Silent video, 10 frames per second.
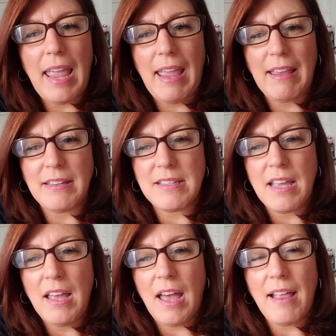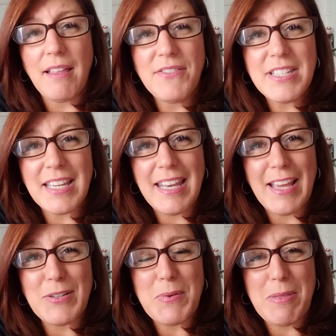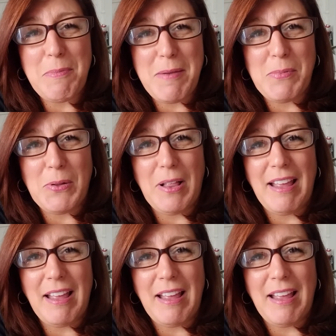and I love to connect with people.